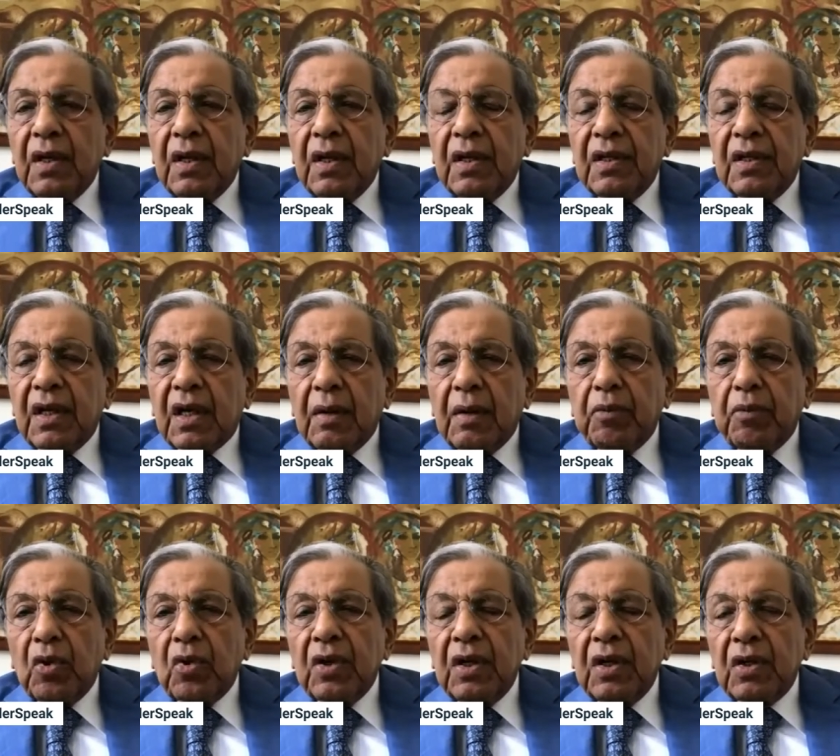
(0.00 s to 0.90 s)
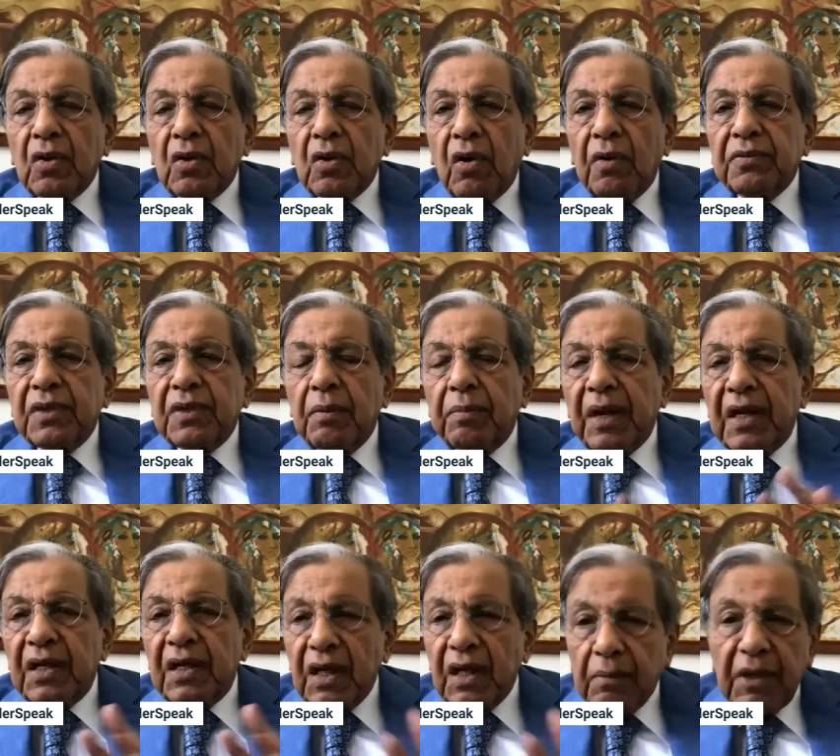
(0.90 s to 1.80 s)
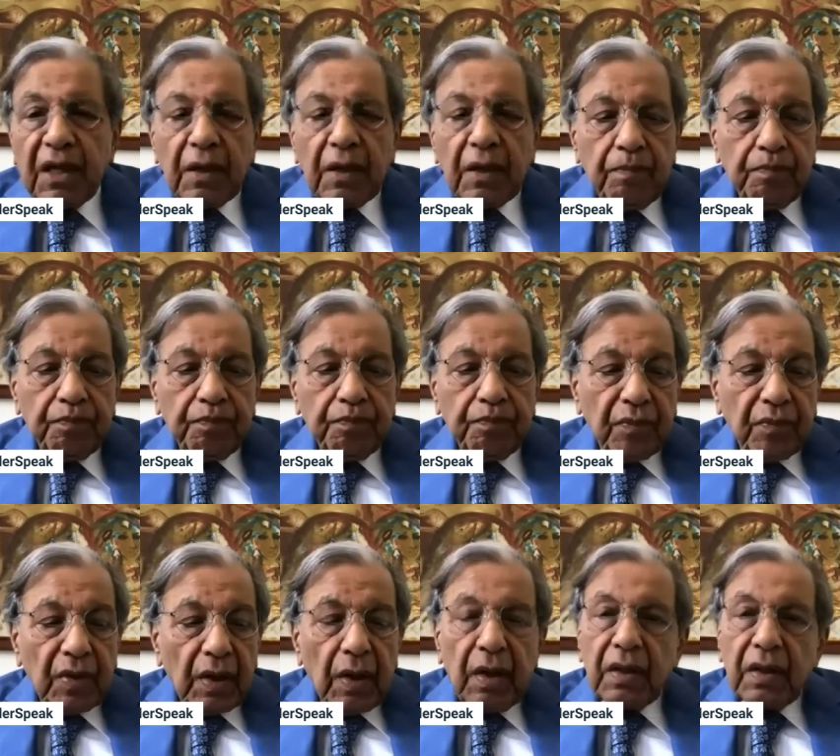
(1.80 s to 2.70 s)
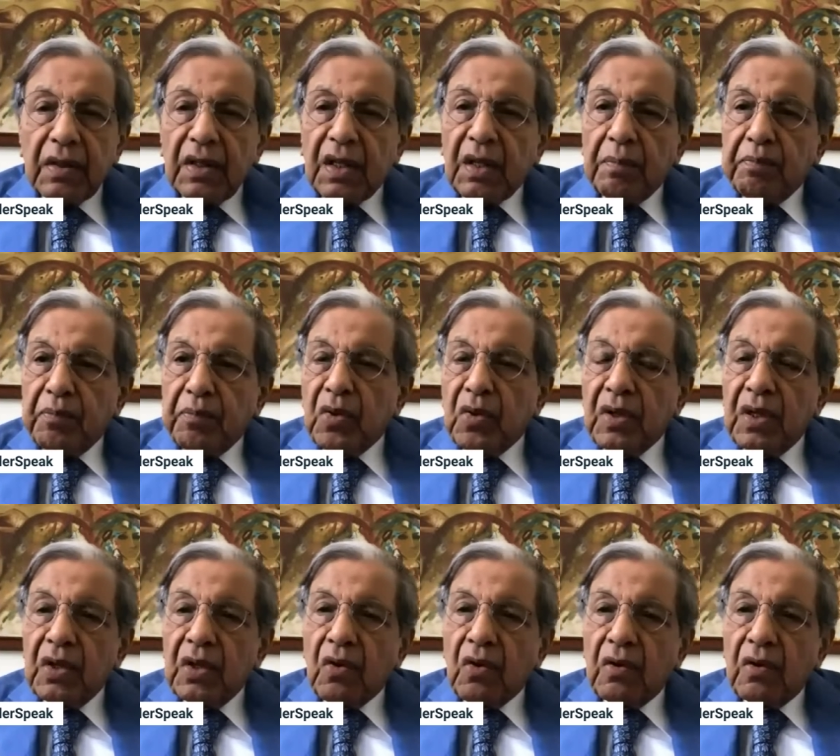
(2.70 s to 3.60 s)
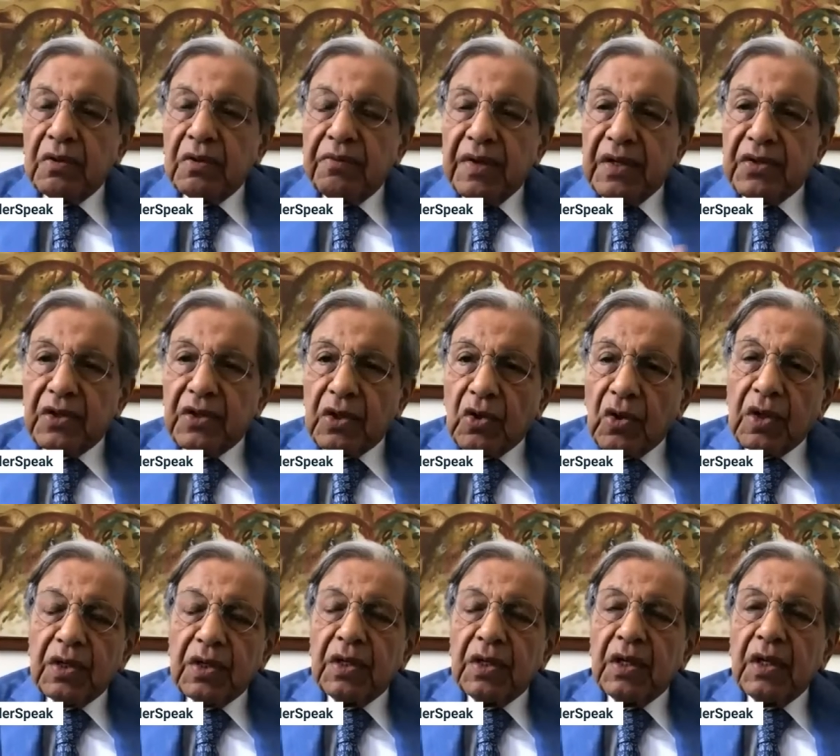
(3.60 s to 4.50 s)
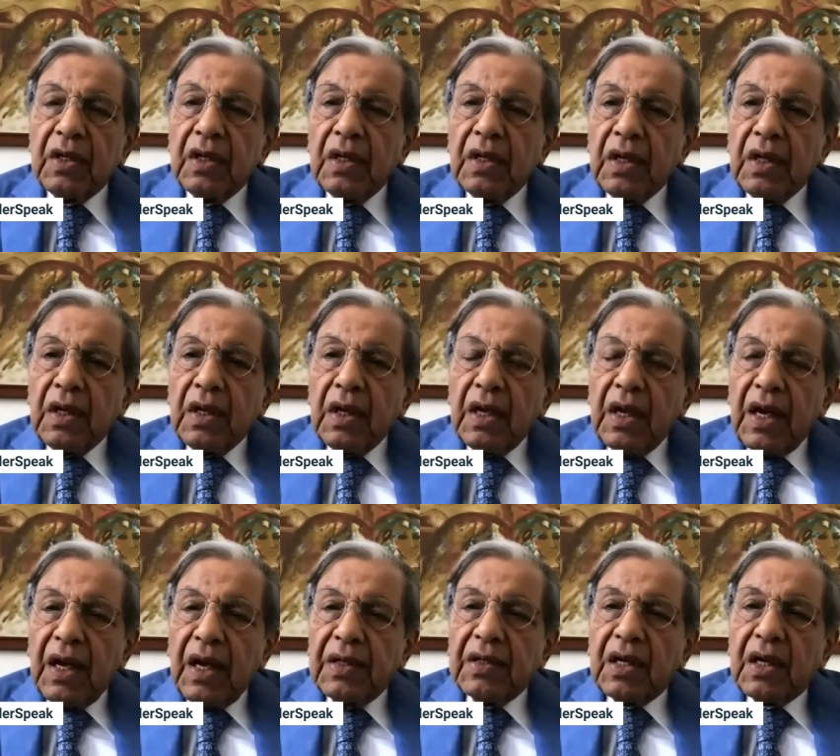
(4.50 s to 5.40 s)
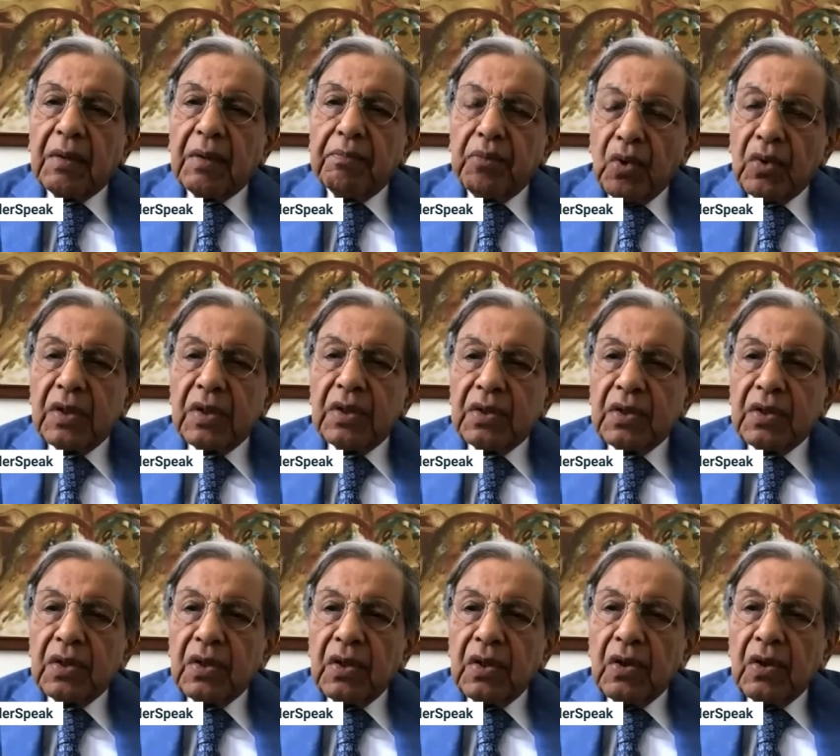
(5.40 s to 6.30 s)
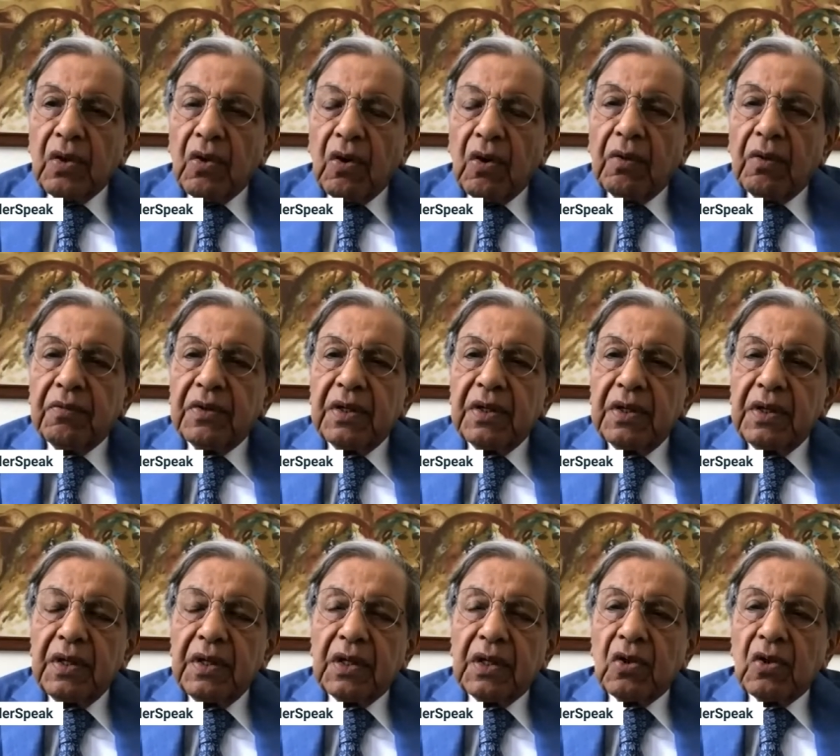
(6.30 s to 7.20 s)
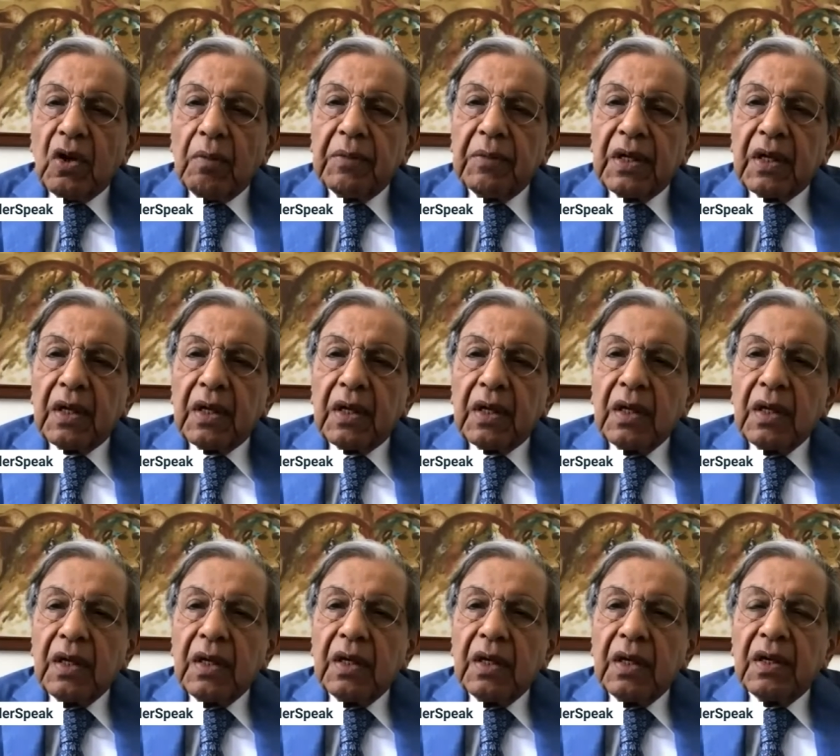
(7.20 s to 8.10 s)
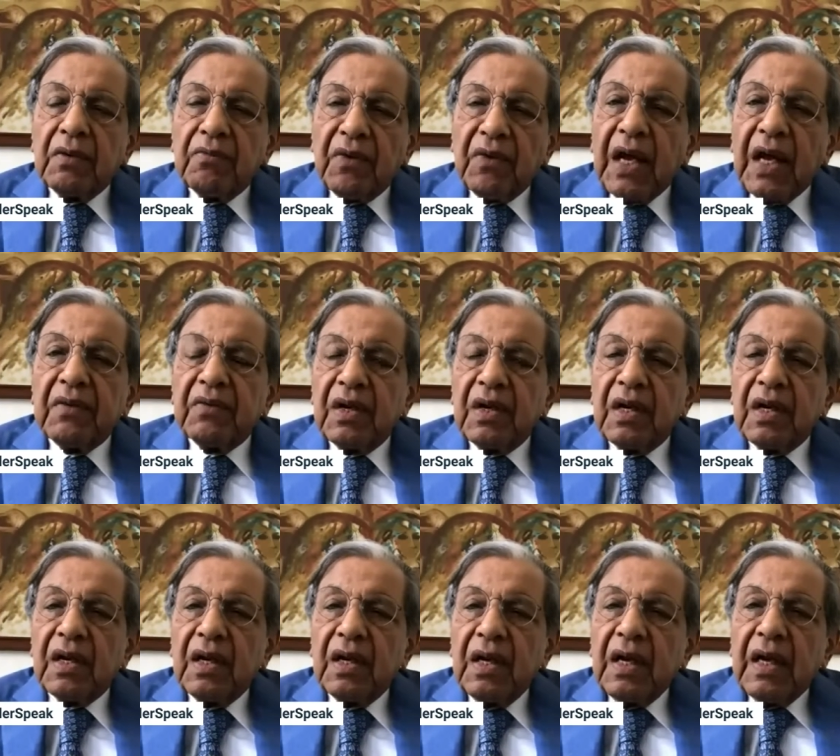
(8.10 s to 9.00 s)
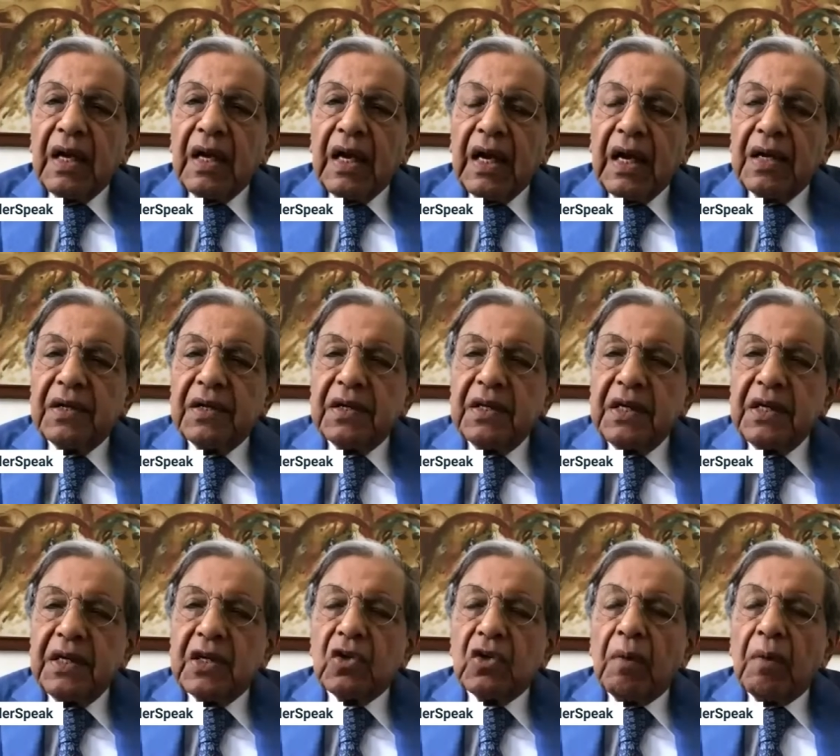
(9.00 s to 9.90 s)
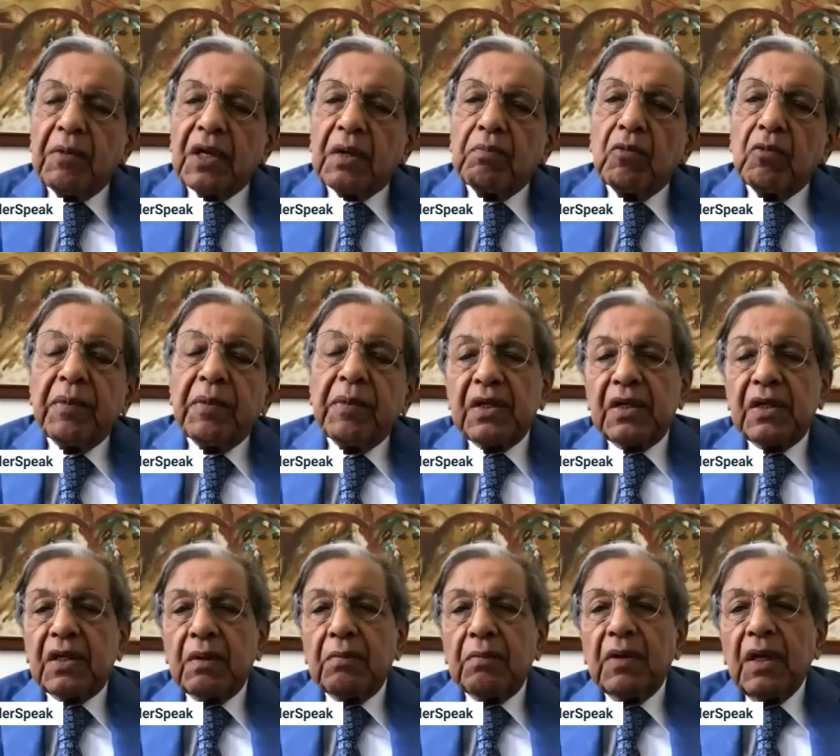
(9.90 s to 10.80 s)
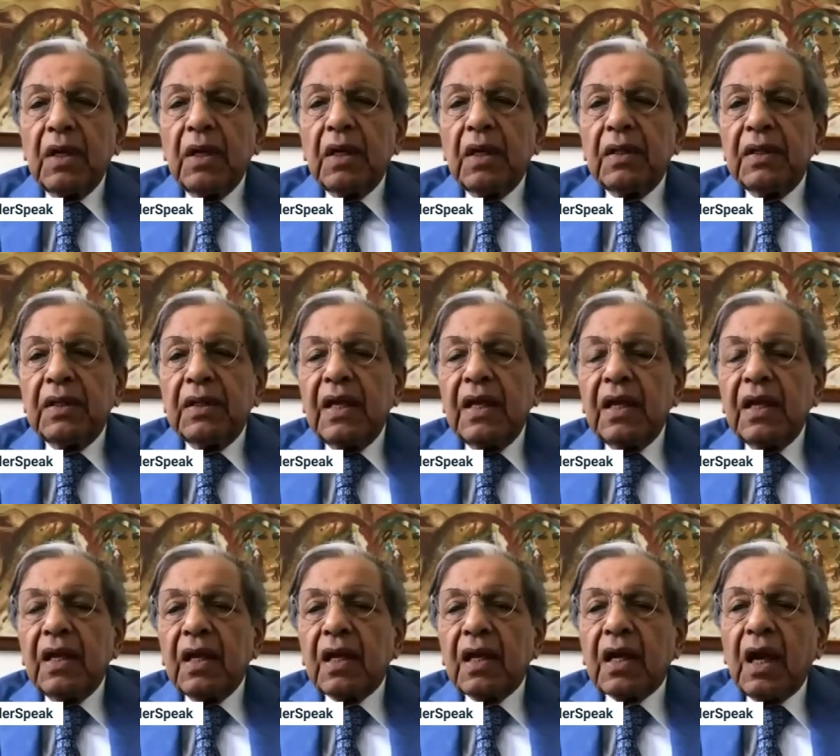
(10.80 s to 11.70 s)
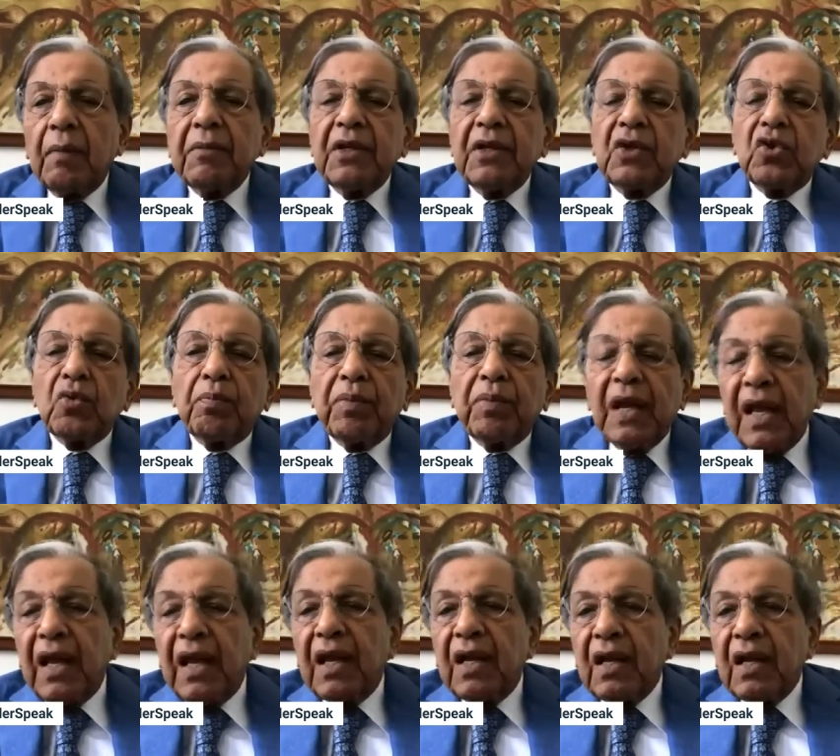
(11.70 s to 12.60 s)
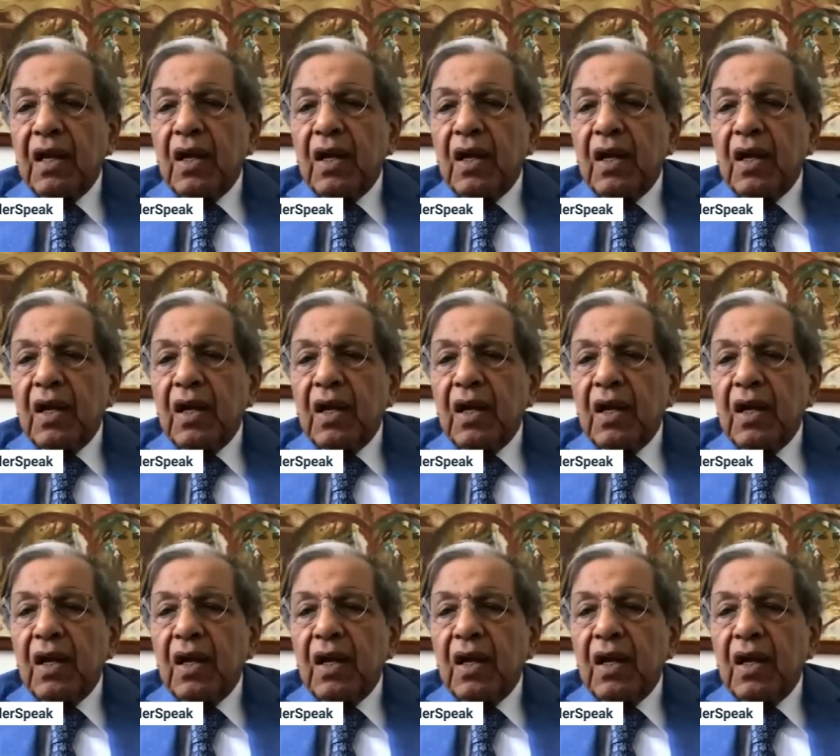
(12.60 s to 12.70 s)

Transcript: the component of the pandemic, the component of defense security, and the component of economic revival and economic momentum, they come into play.